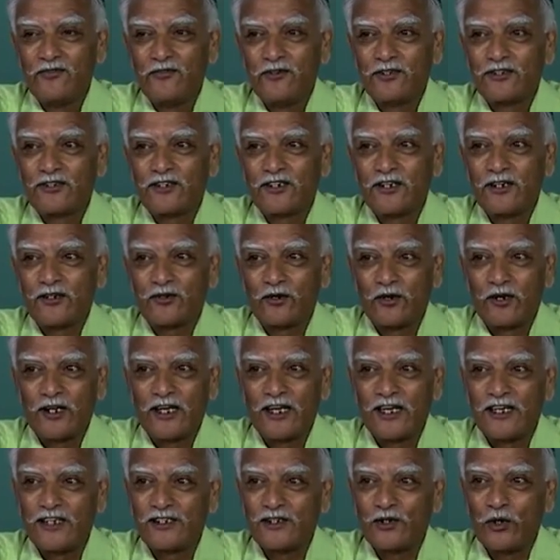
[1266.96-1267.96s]
which
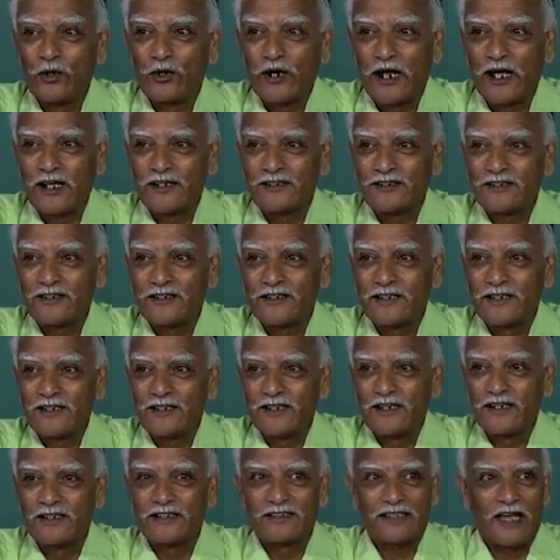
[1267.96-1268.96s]
today is known as
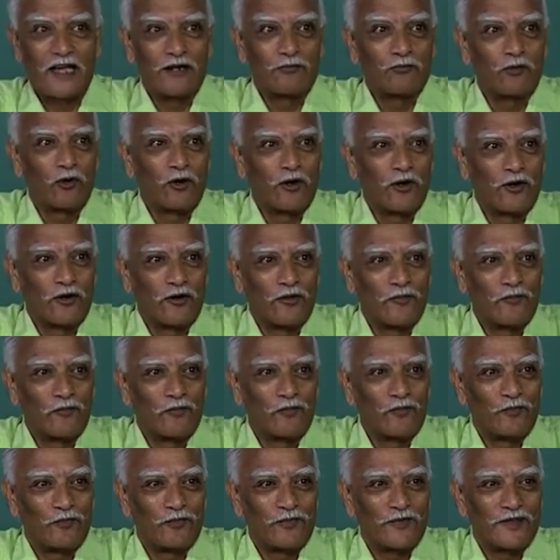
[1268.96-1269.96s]
Istanbul,
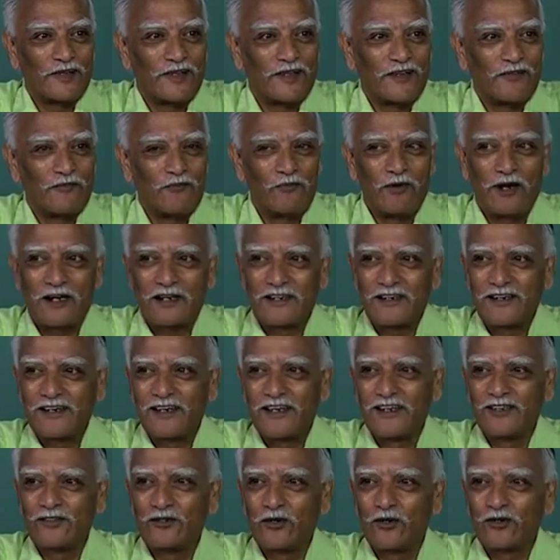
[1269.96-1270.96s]
but
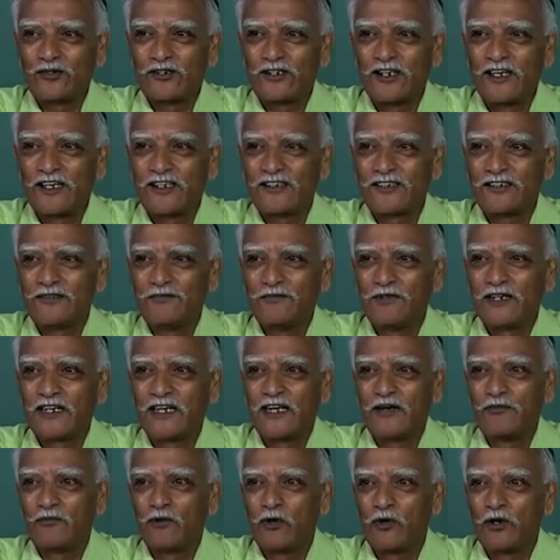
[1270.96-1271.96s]
in those days
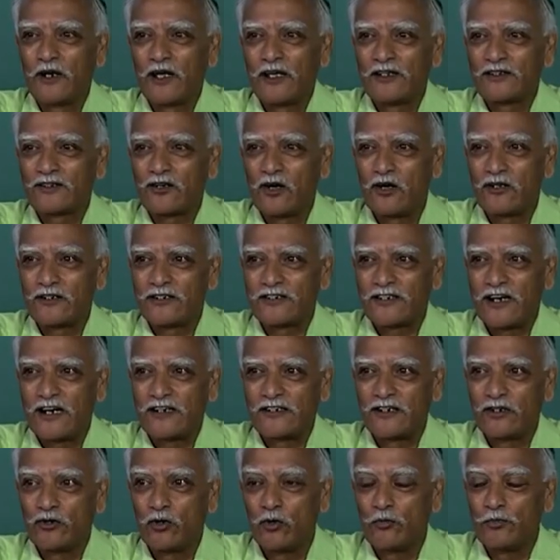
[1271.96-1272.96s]
became known as
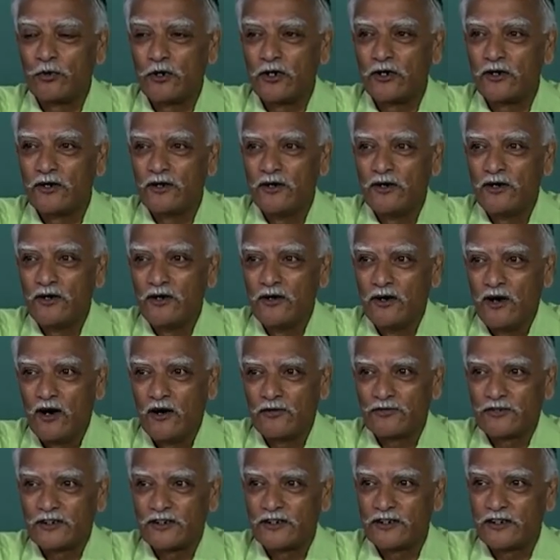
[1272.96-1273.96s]
Constantinople
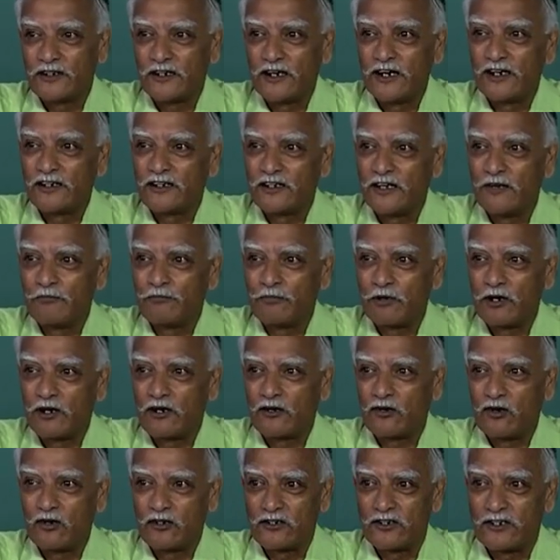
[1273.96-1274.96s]
after the great emperor
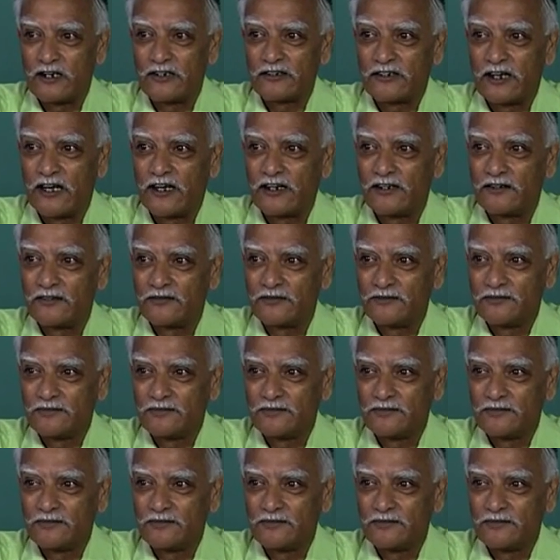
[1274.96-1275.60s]
Constantine,